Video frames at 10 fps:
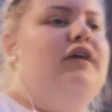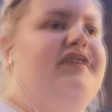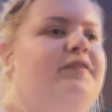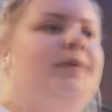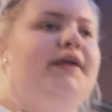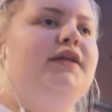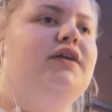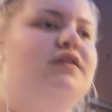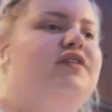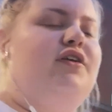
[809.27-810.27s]
explain
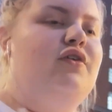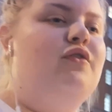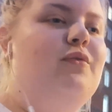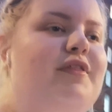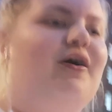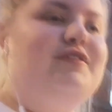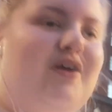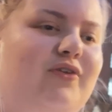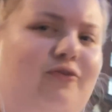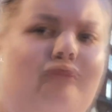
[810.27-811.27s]
it to you without
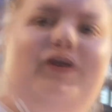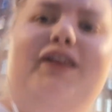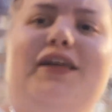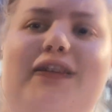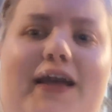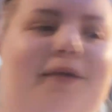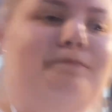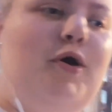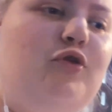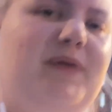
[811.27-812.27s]
sounding really like
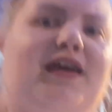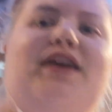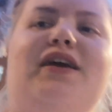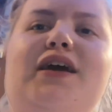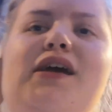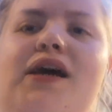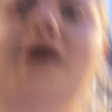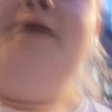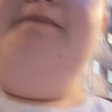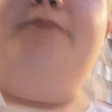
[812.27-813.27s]
mopey,
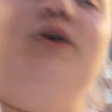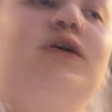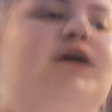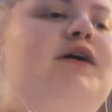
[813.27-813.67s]
but